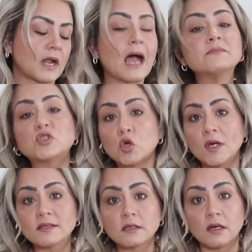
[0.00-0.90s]
I'm so
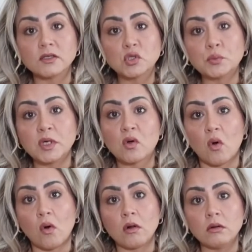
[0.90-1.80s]
scared to be
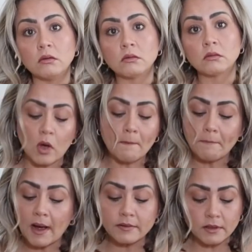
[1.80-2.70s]
cold, so I'm
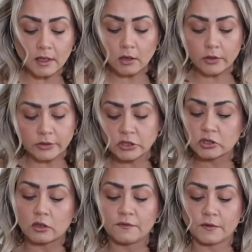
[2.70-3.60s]
buying a lot of
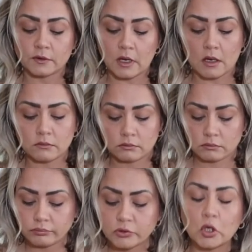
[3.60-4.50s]
stuff for that.
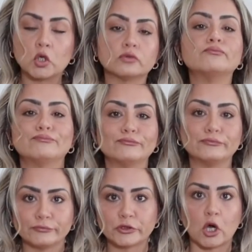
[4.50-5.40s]
So,
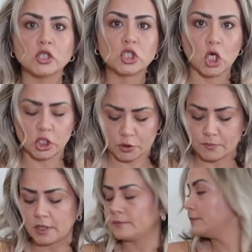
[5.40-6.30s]
don't judge me.